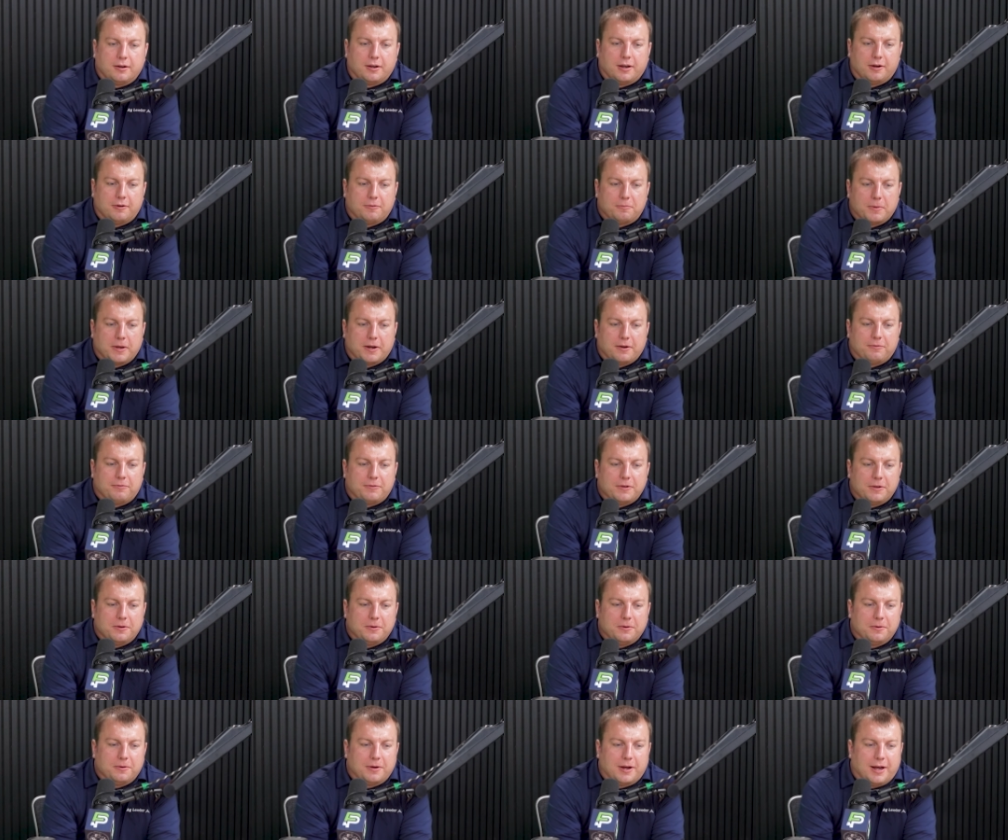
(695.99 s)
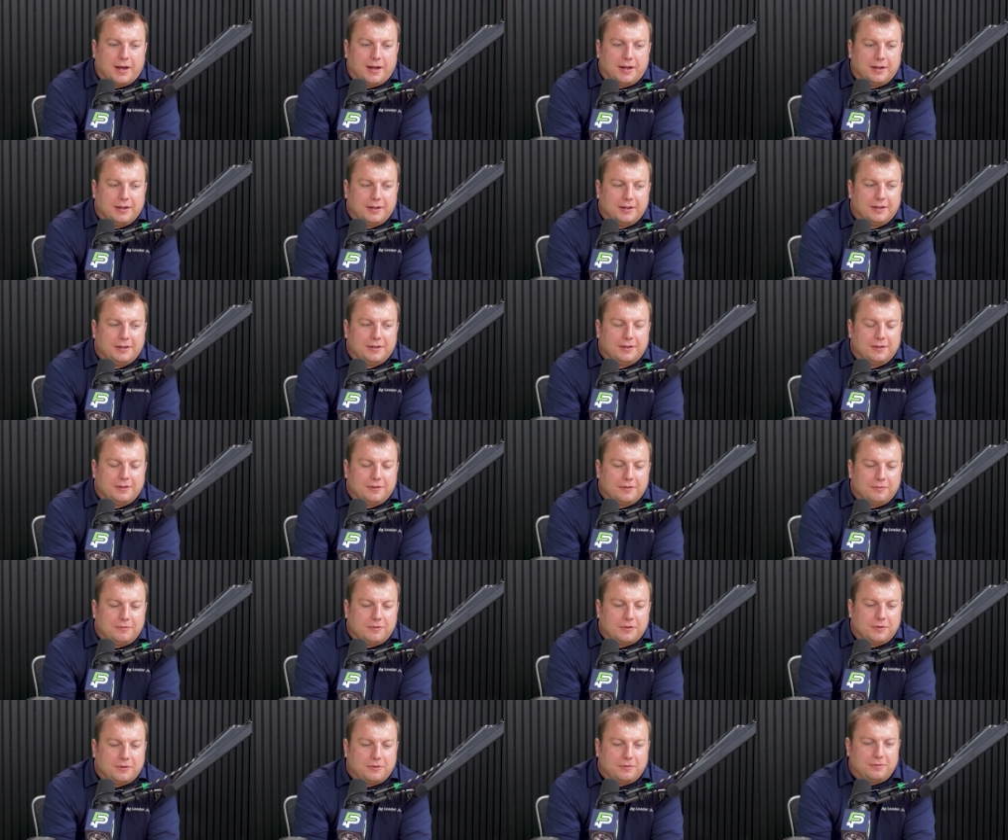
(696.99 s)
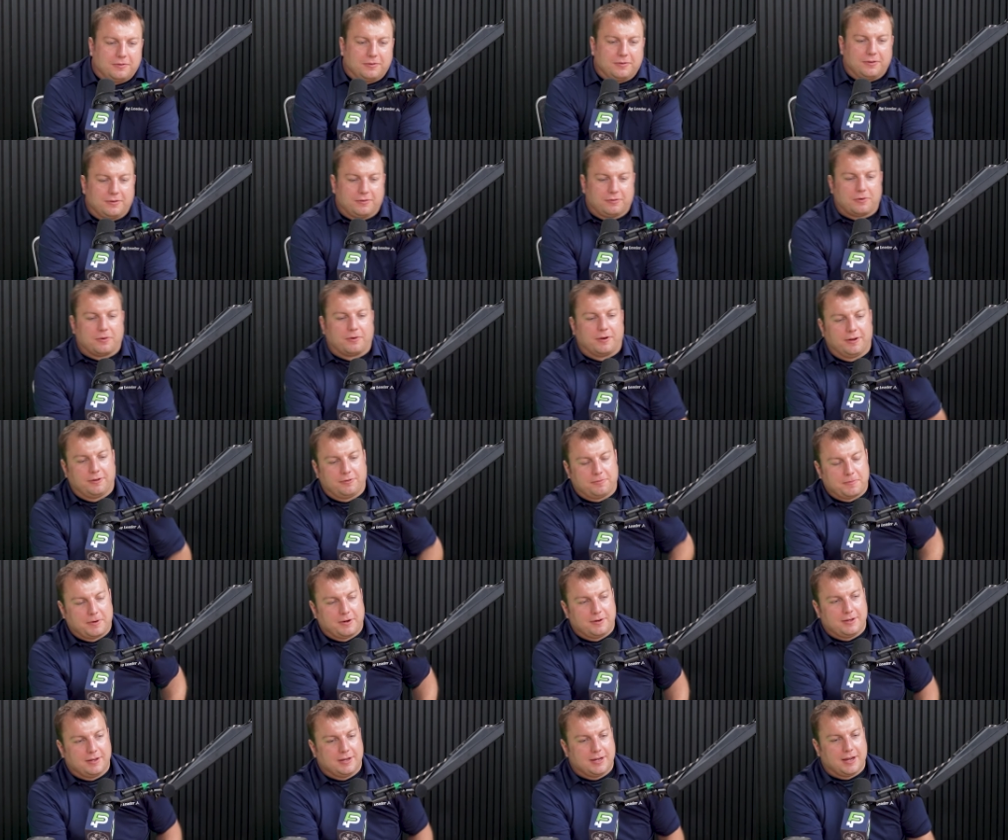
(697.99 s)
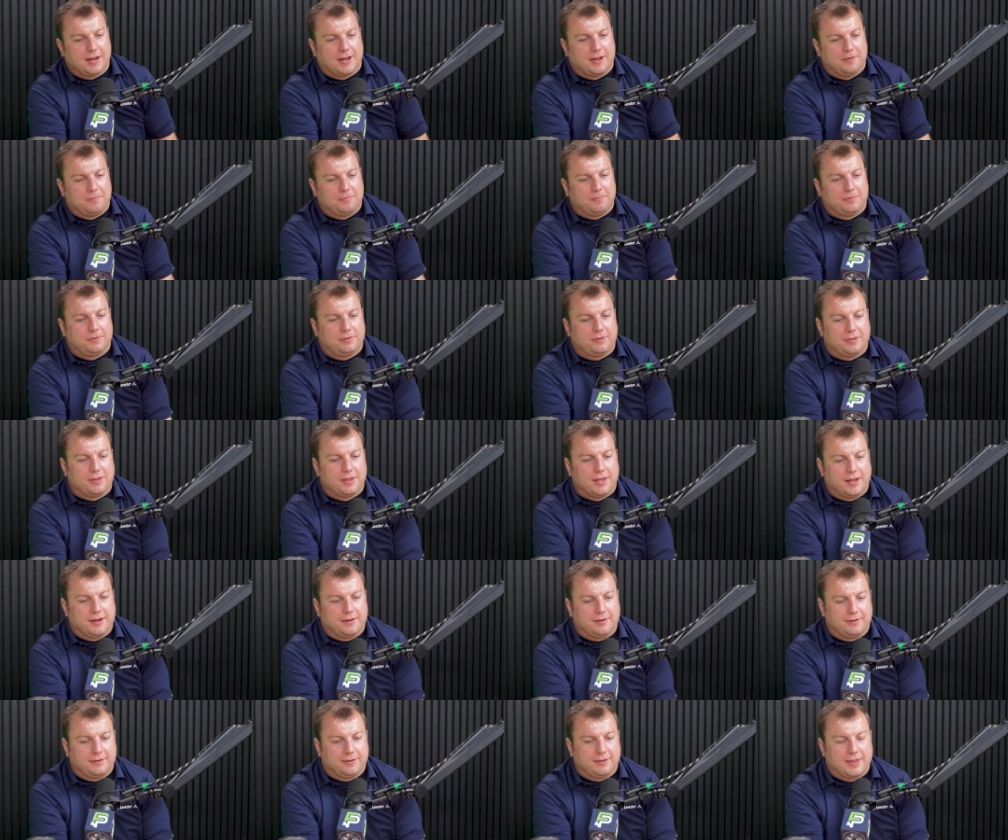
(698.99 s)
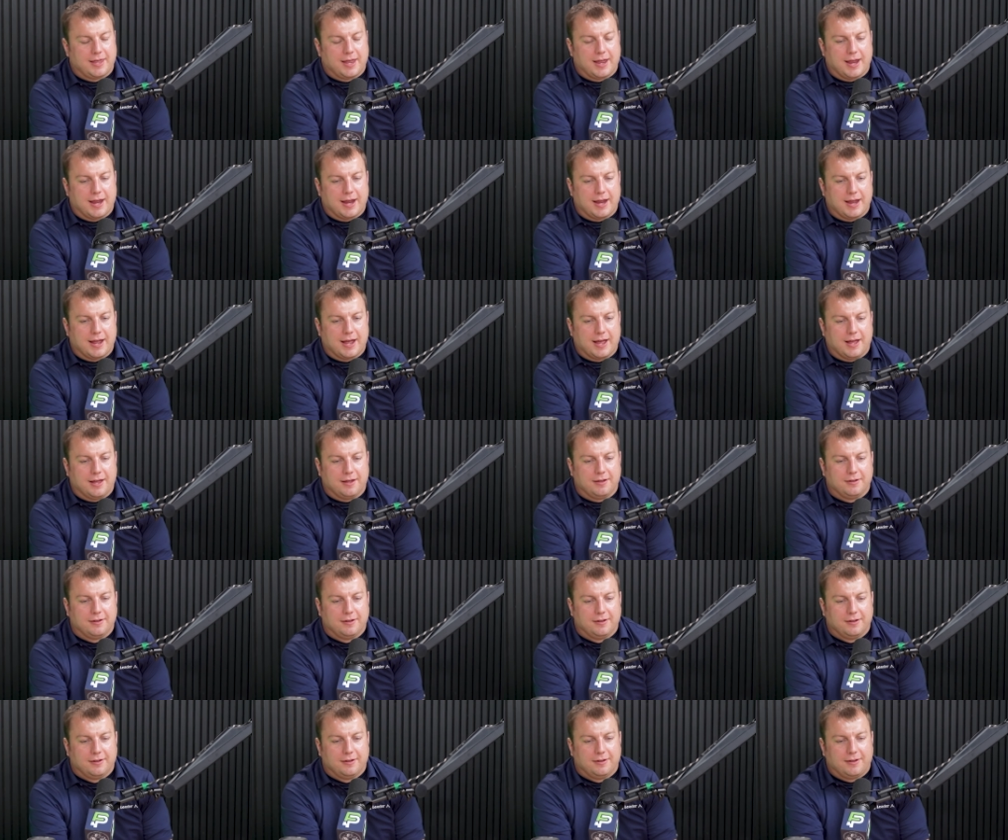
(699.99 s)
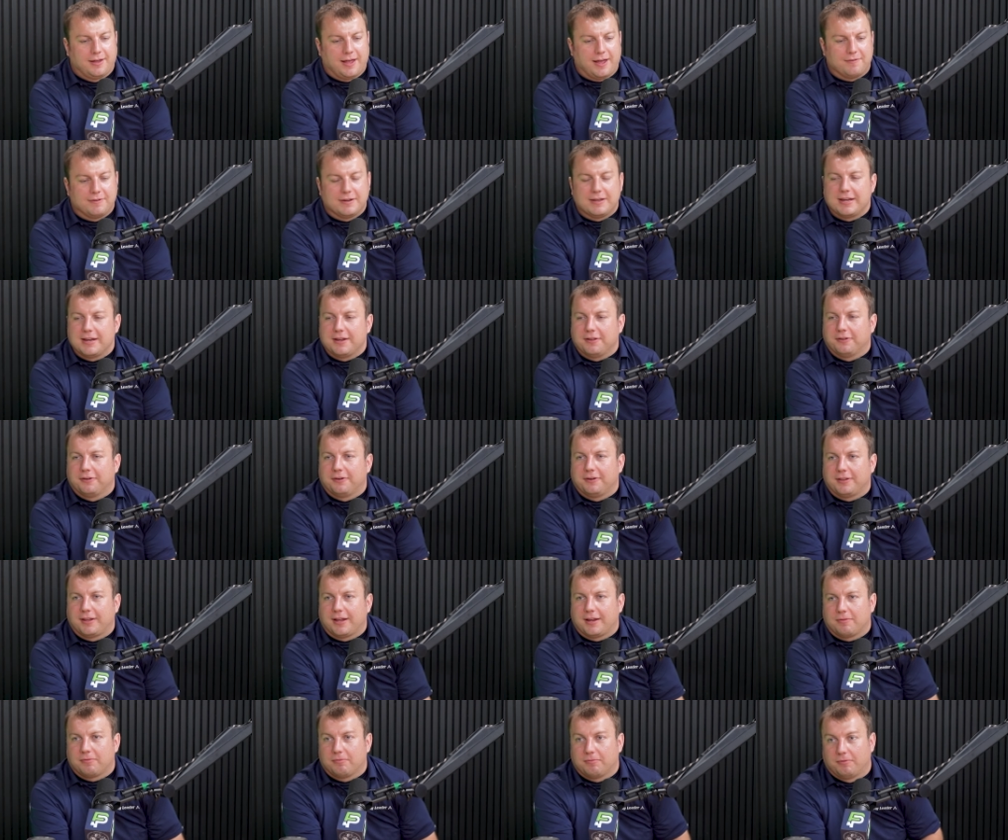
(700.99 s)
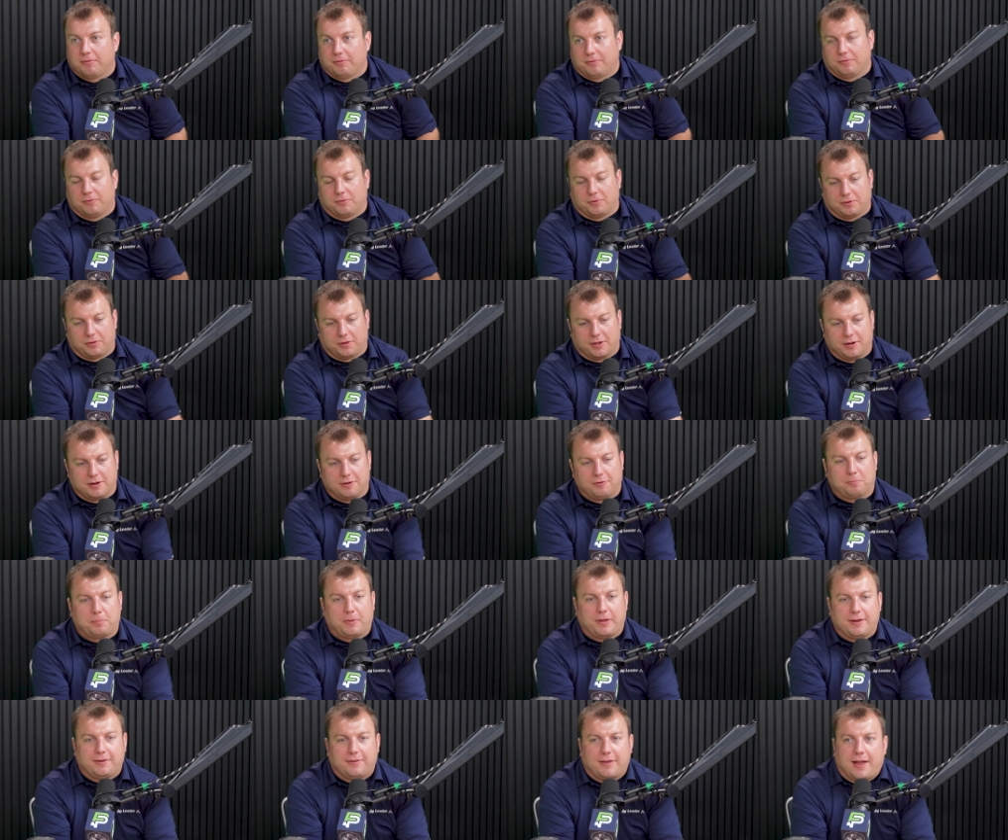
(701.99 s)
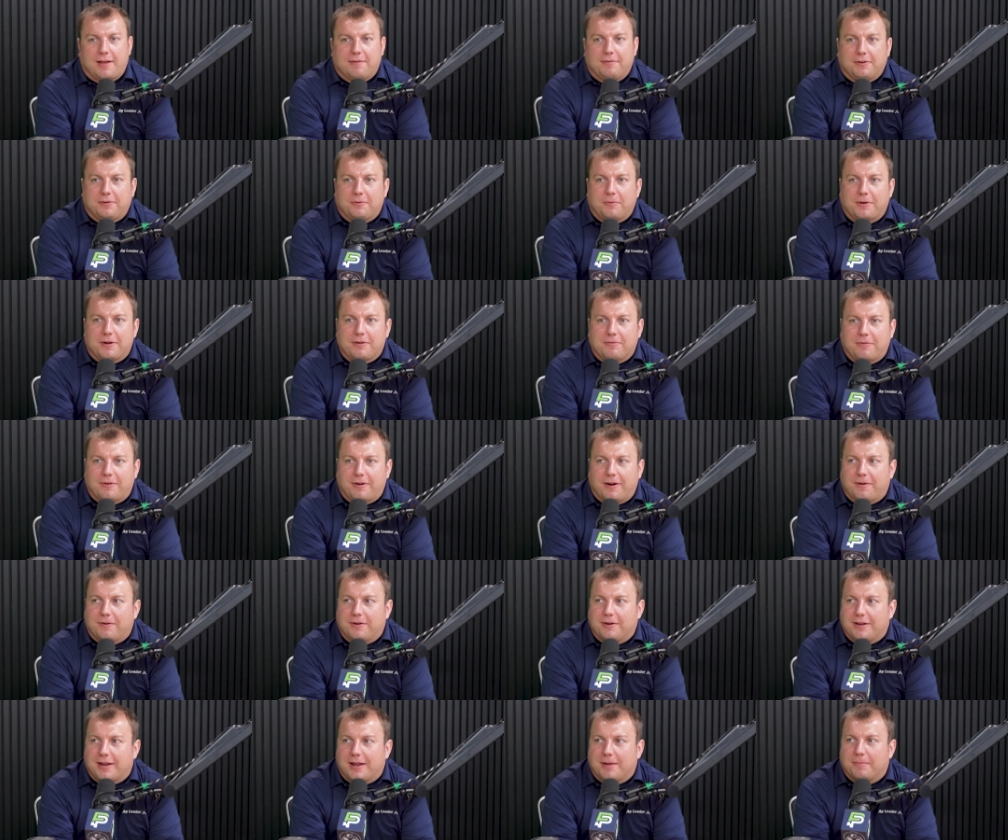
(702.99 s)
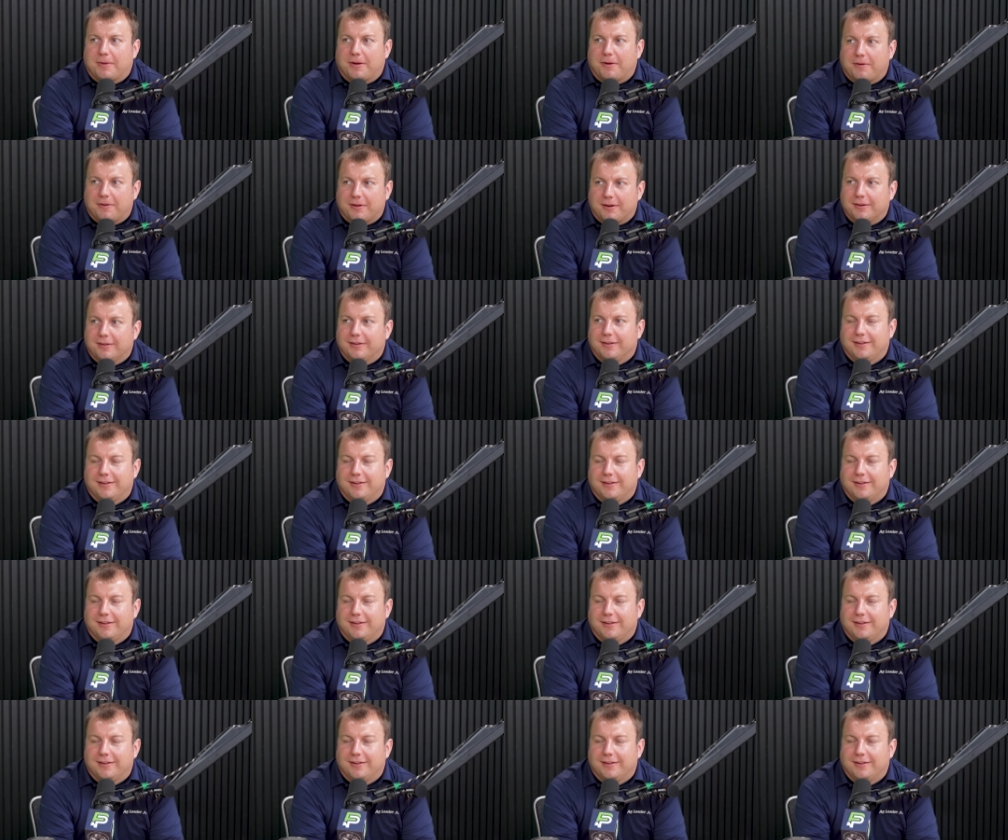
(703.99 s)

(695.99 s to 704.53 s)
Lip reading: There's been a few stories from our TMs that they have a dealer, the displays have a 24-hour demo, and